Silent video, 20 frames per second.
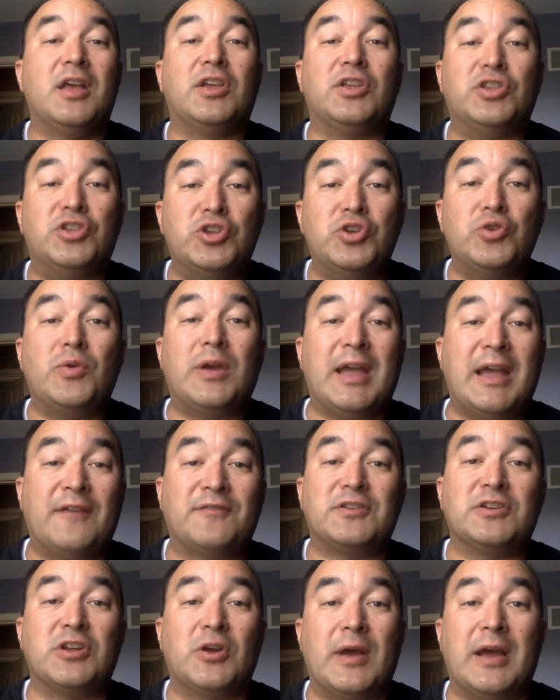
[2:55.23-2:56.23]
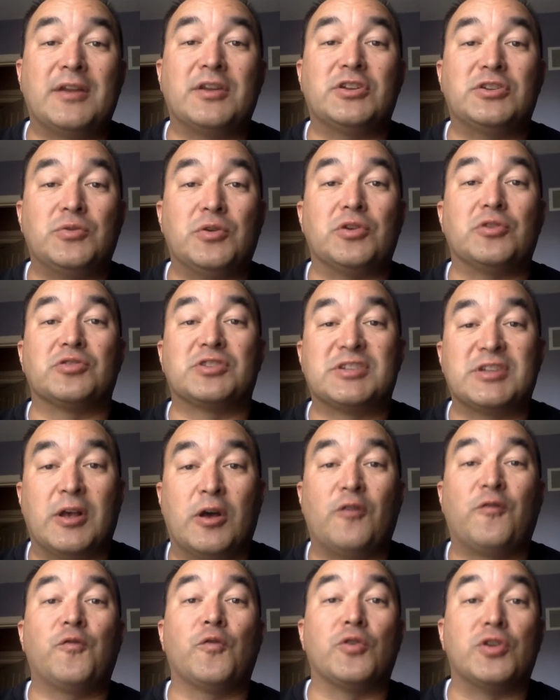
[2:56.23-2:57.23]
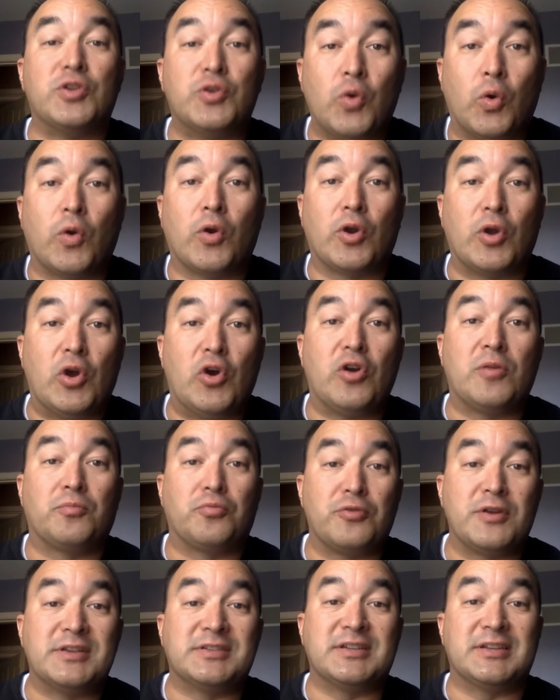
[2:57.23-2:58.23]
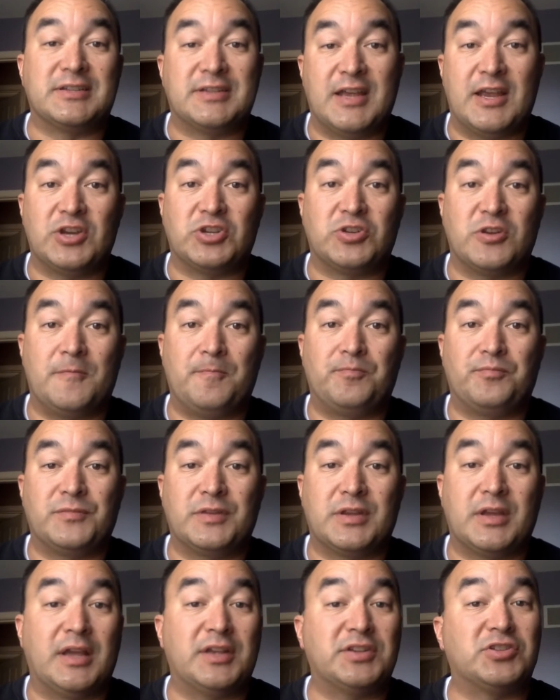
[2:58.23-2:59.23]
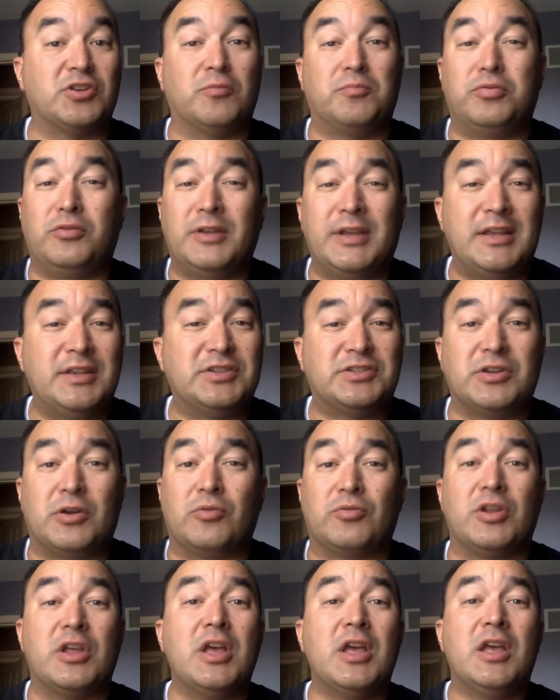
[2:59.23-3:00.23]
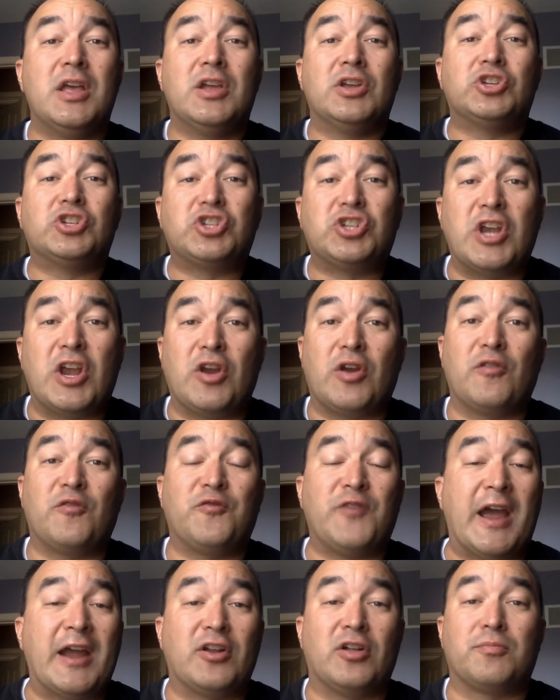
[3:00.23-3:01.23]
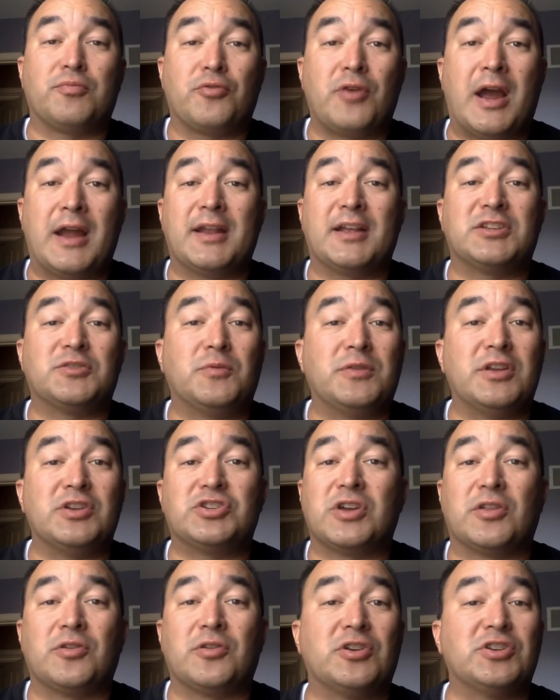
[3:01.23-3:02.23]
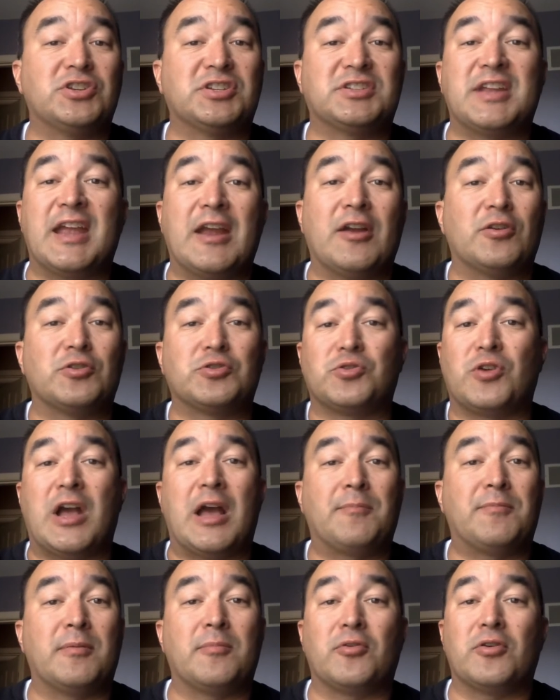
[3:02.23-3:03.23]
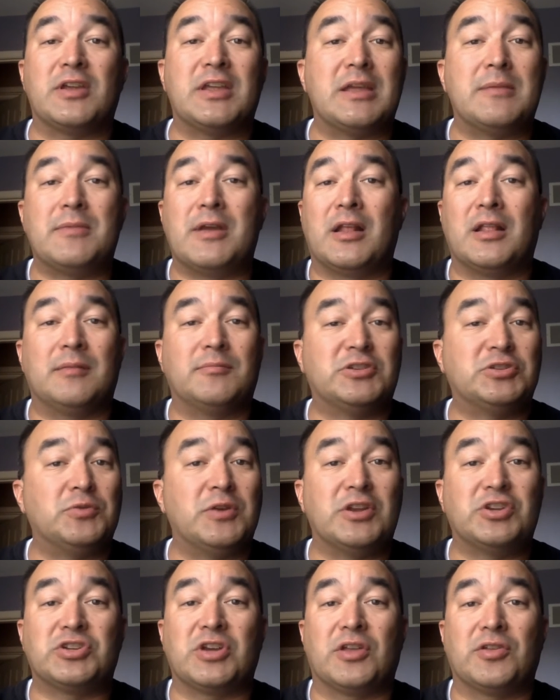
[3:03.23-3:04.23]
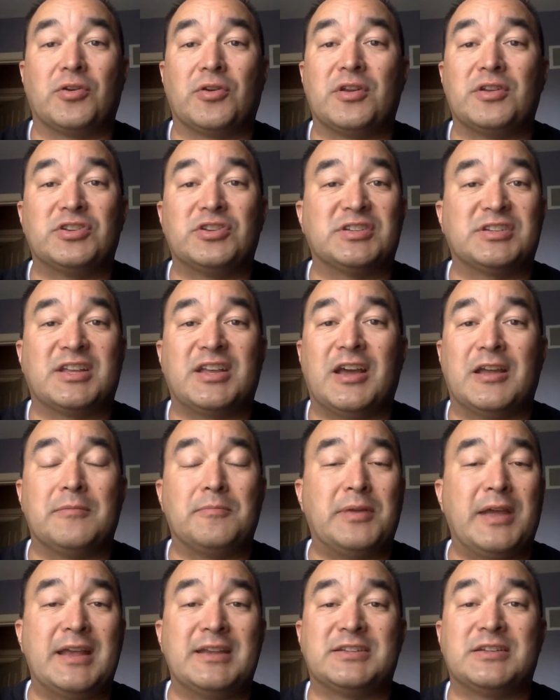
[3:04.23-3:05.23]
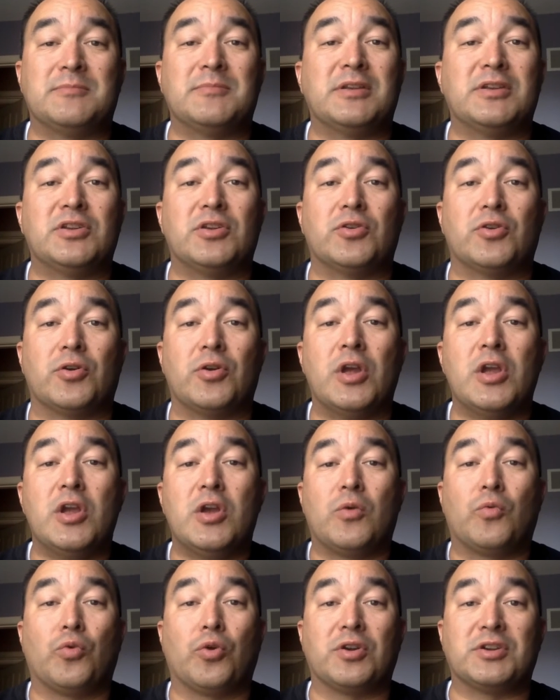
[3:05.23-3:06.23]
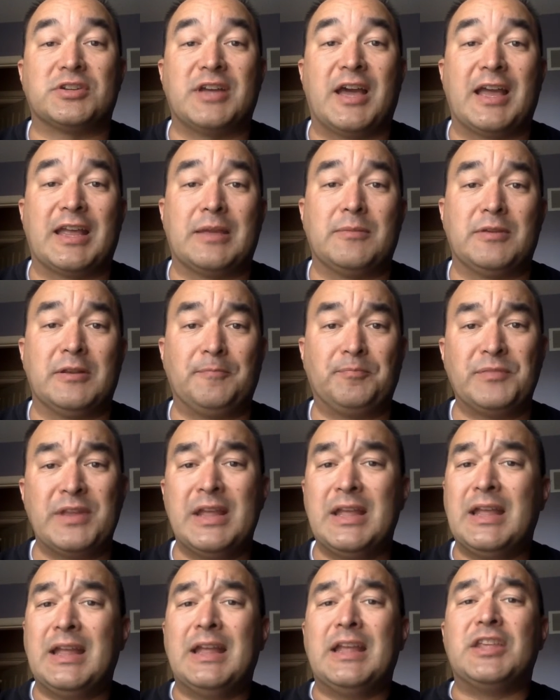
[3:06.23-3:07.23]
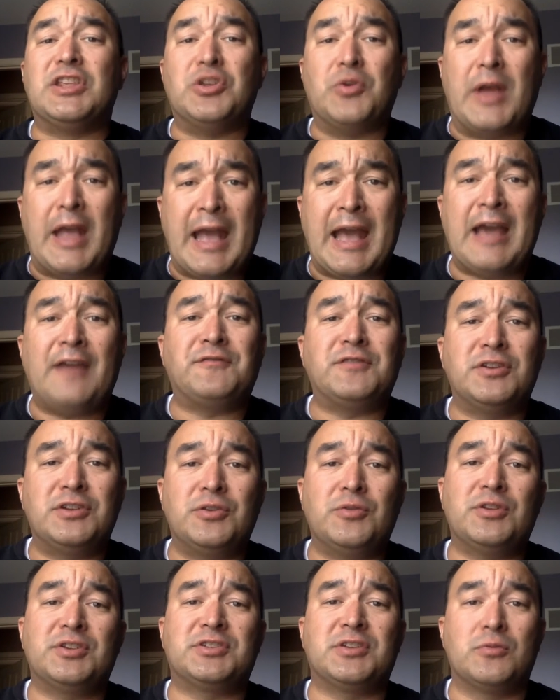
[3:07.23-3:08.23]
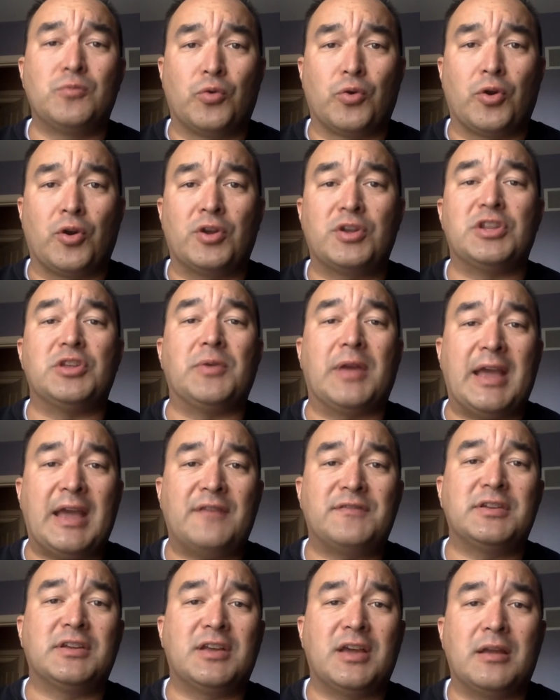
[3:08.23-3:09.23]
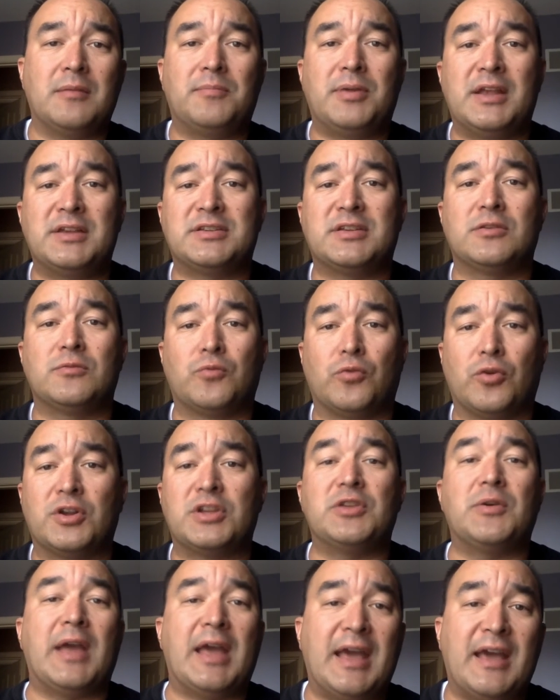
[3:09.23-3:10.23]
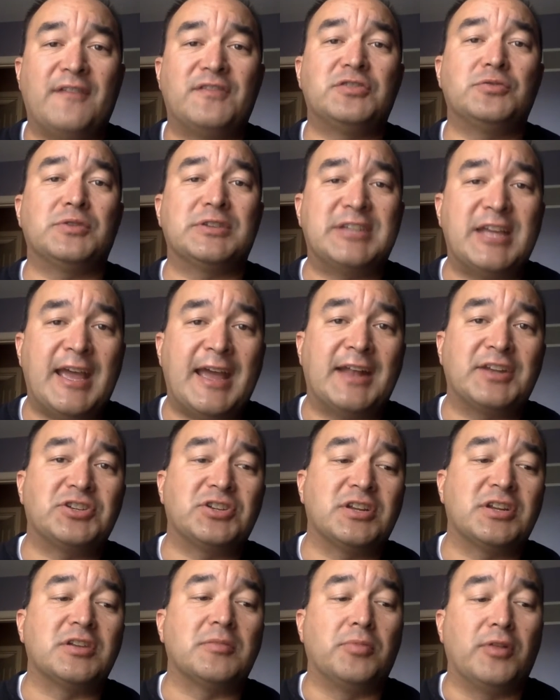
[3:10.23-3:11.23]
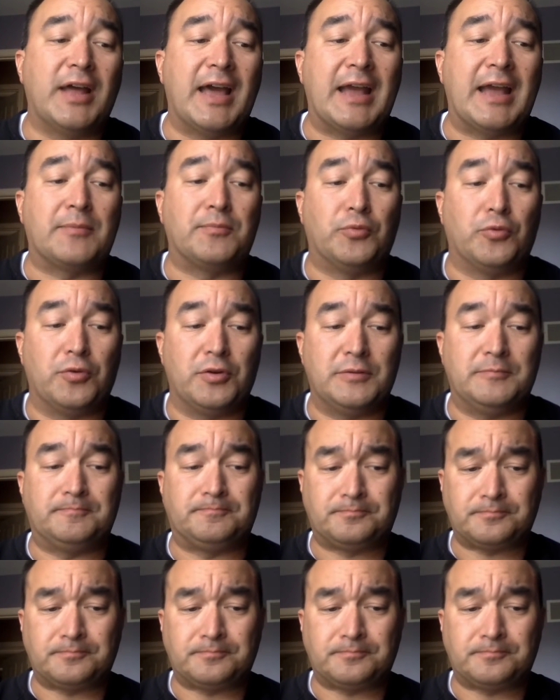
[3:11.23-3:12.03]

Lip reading: You have to know how to do it yourself for your own presentation. Okay, so please don't share final products with each and just airdrop them or email them to each other and just cut and paste them into your Word document. You have to do this in Word. You have to cut and paste in Word. You have to attach it into Blackboard.